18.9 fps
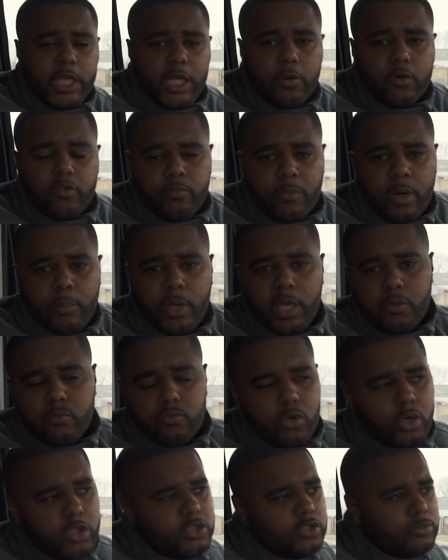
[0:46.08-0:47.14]
here with my mate
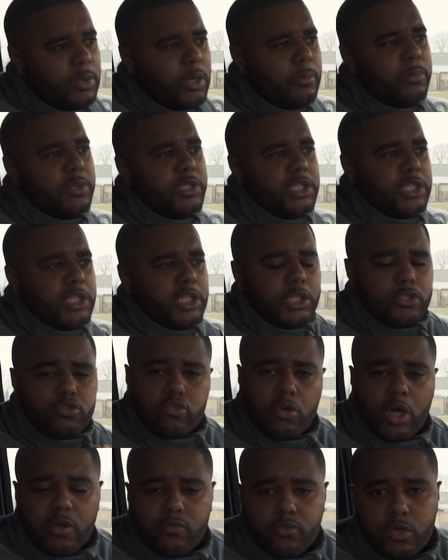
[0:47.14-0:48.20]
Ross, remember the
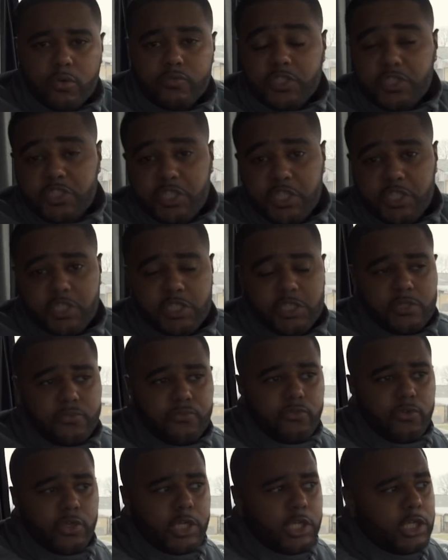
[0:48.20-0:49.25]
driver of the
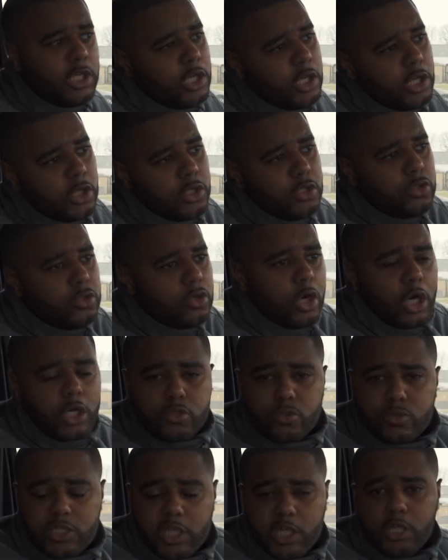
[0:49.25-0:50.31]
C63. You
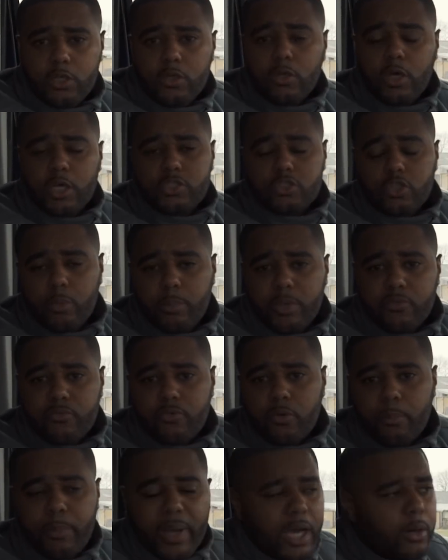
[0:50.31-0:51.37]
guys all said he looked like Tommy
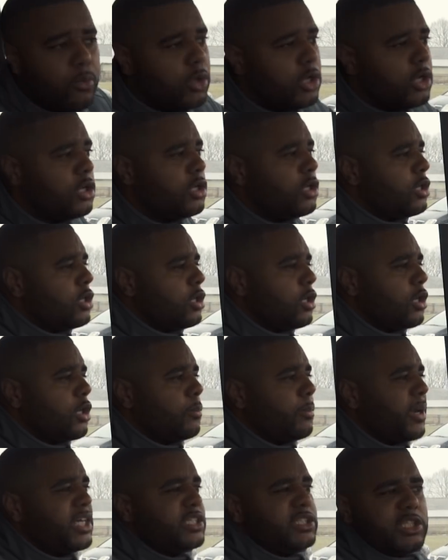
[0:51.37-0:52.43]
from Power.
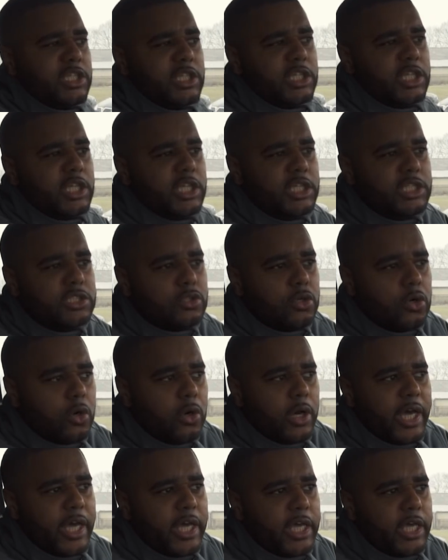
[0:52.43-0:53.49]
Basically, he's
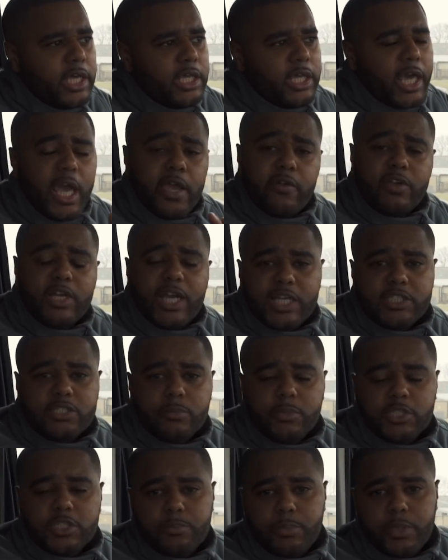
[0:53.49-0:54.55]
got a aerial
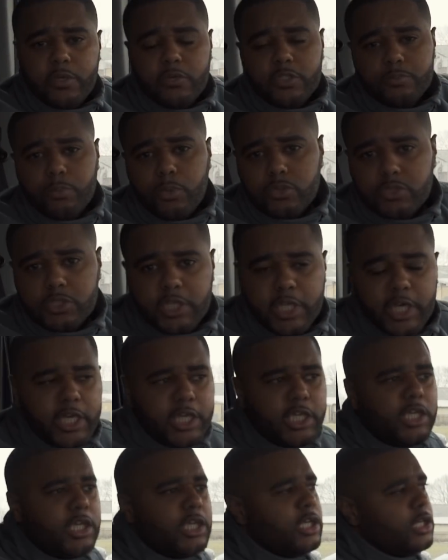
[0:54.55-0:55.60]
atom experience booked
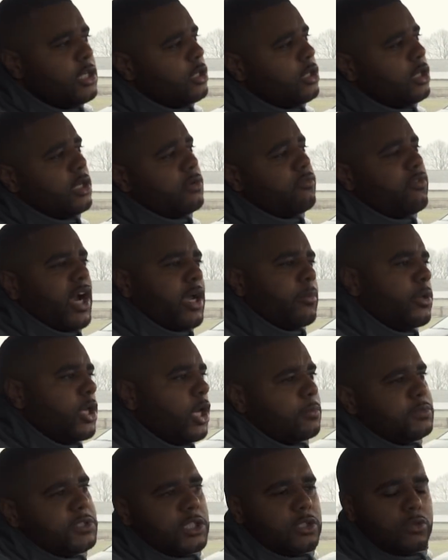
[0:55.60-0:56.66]
today. He rang me
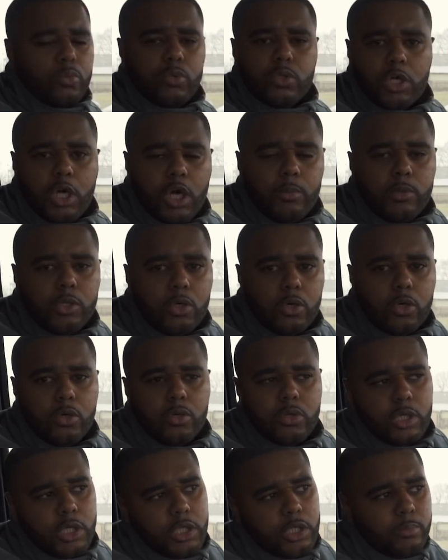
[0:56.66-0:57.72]
up, said they want to come
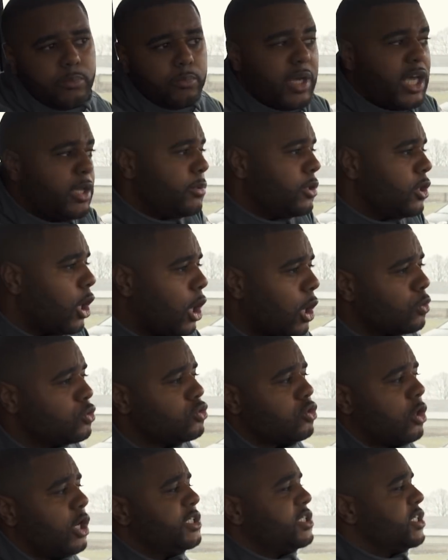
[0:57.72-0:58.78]
along, and maybe I'll
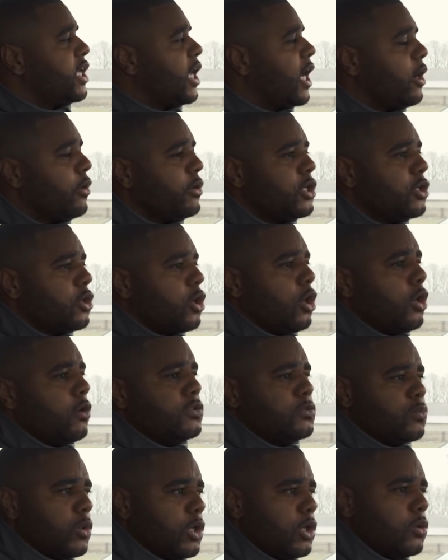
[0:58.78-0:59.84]
try to get out in the car
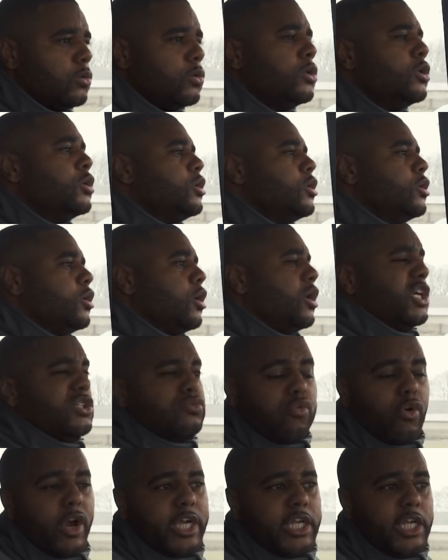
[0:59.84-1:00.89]
as well.
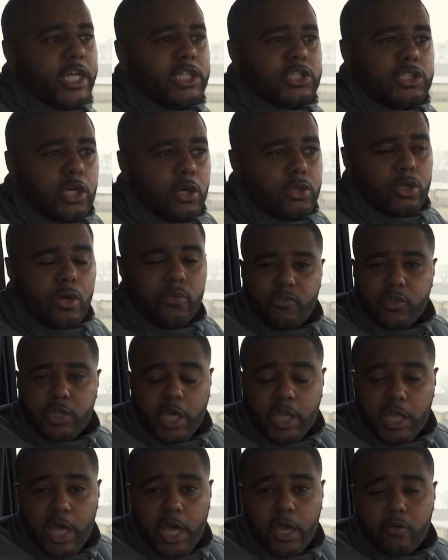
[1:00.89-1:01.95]
It's raining, so I think
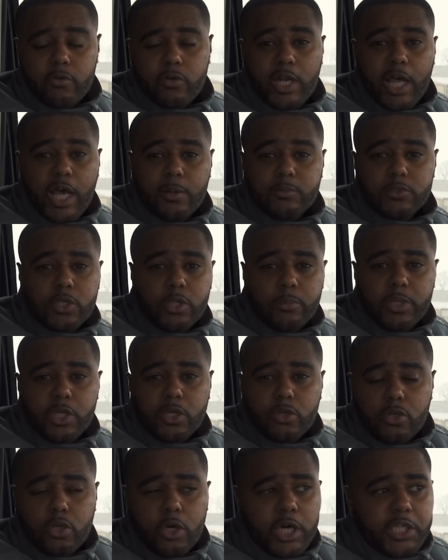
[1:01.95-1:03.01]
an aerial atom is going to be
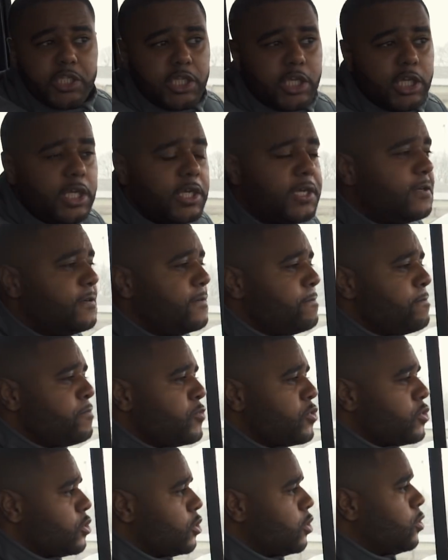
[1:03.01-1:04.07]
a good idea.
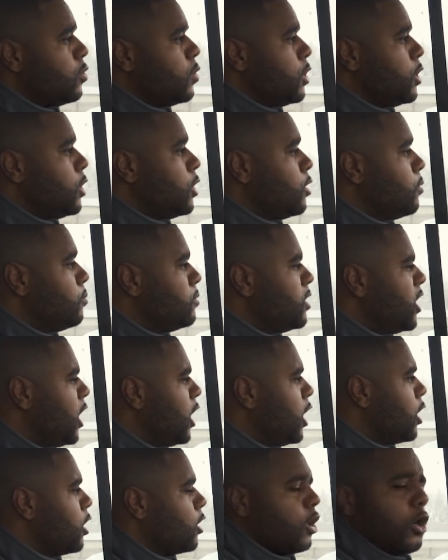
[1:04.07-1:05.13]
So
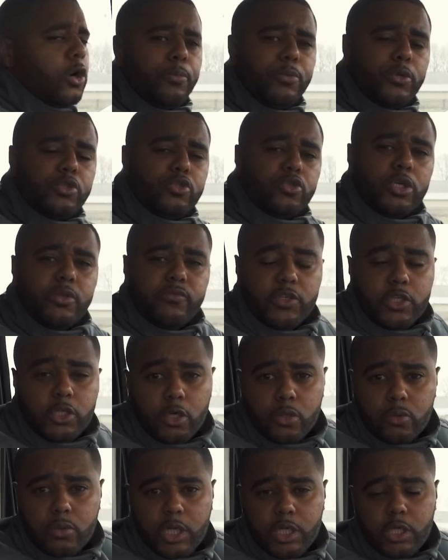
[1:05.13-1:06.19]
yeah, I hope you enjoy the
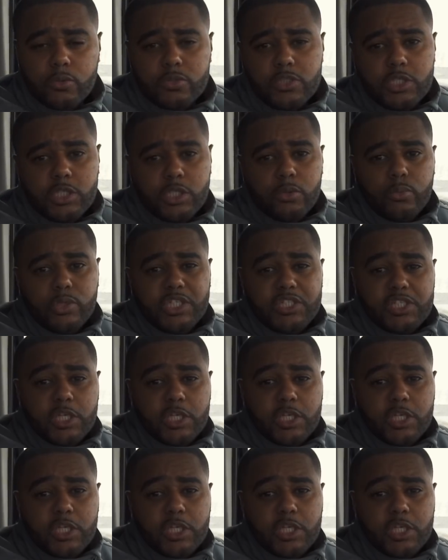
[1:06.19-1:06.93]
video and I'll see you in a